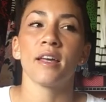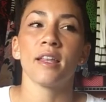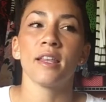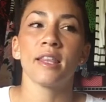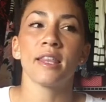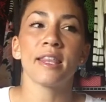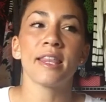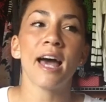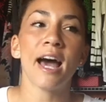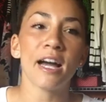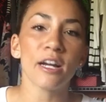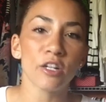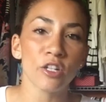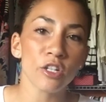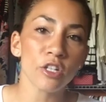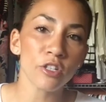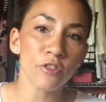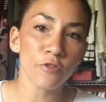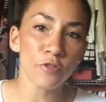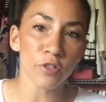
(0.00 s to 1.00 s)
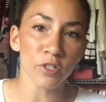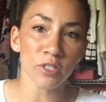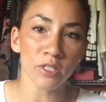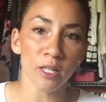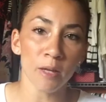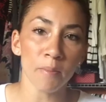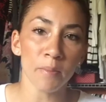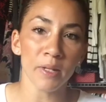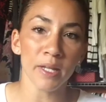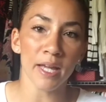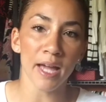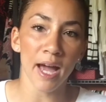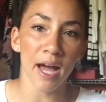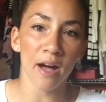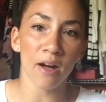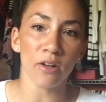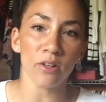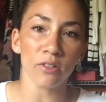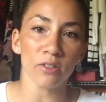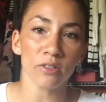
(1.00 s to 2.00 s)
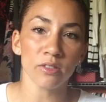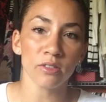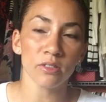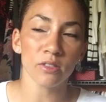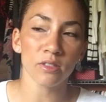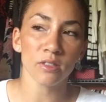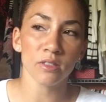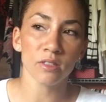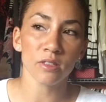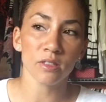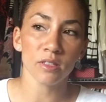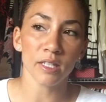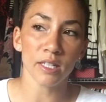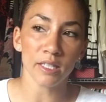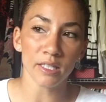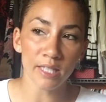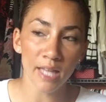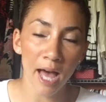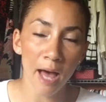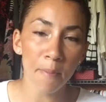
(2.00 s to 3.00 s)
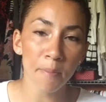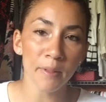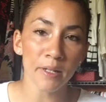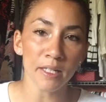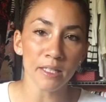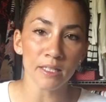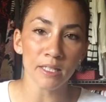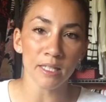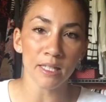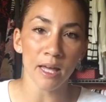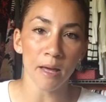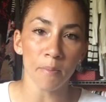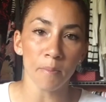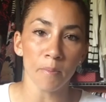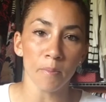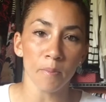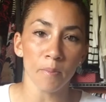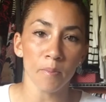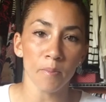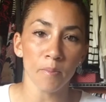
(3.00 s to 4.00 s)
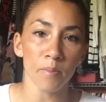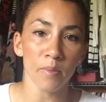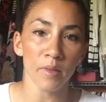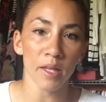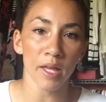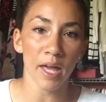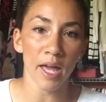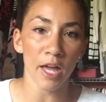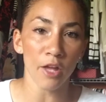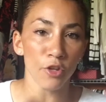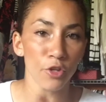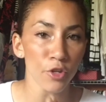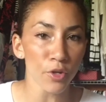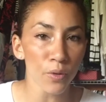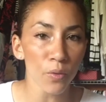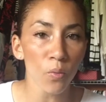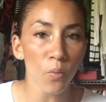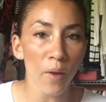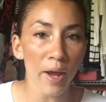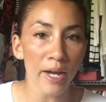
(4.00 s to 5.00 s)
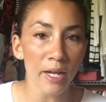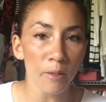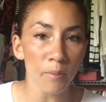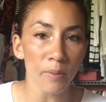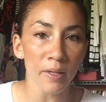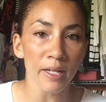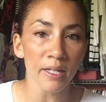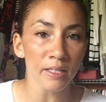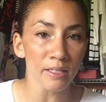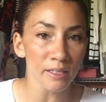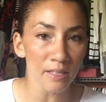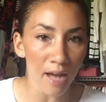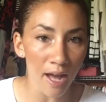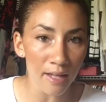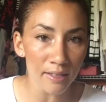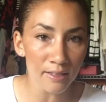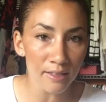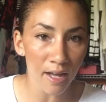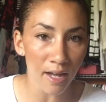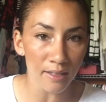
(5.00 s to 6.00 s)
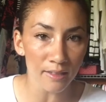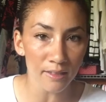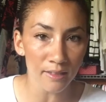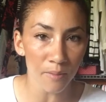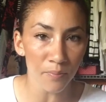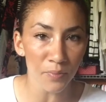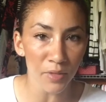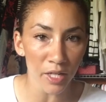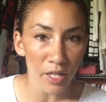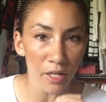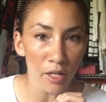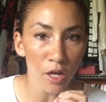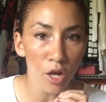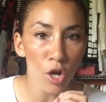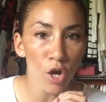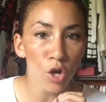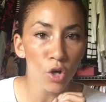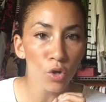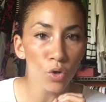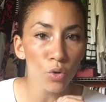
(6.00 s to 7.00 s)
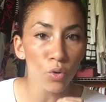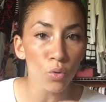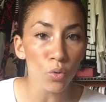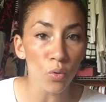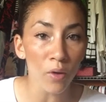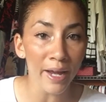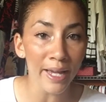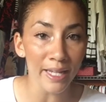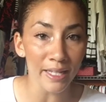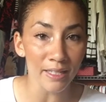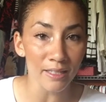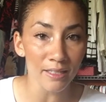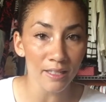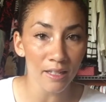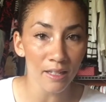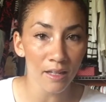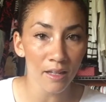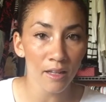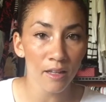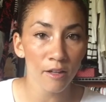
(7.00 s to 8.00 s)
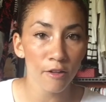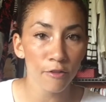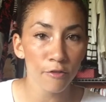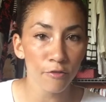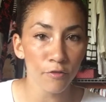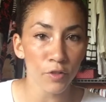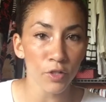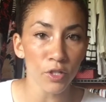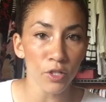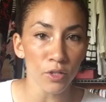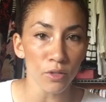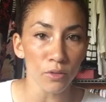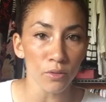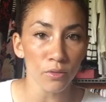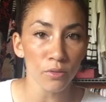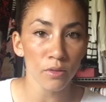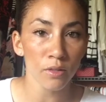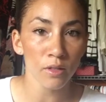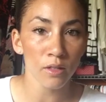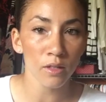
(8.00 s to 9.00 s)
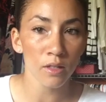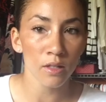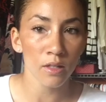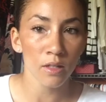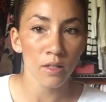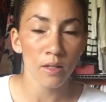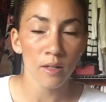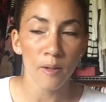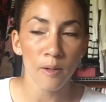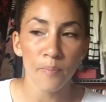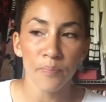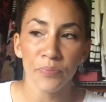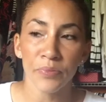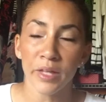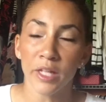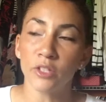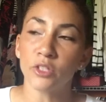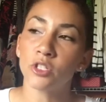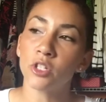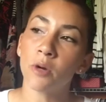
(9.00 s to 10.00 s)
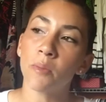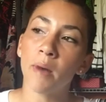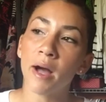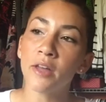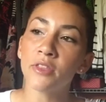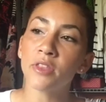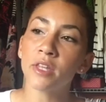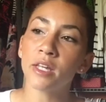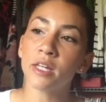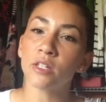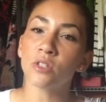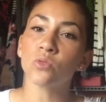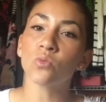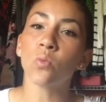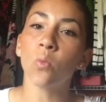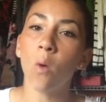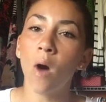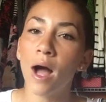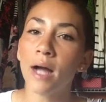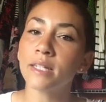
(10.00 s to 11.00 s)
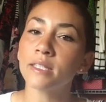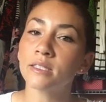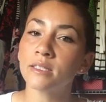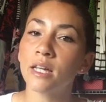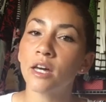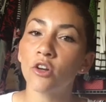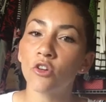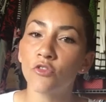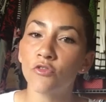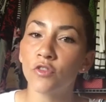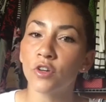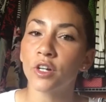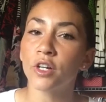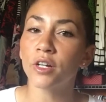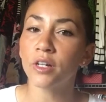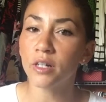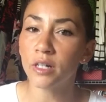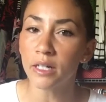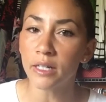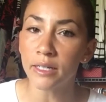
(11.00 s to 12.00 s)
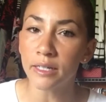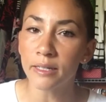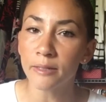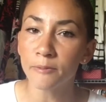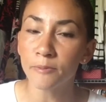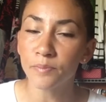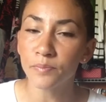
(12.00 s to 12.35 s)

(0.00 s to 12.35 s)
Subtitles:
that good for somebody else is happening to them and you're waiting because God's got something great for you? And so my thing is, why settle for good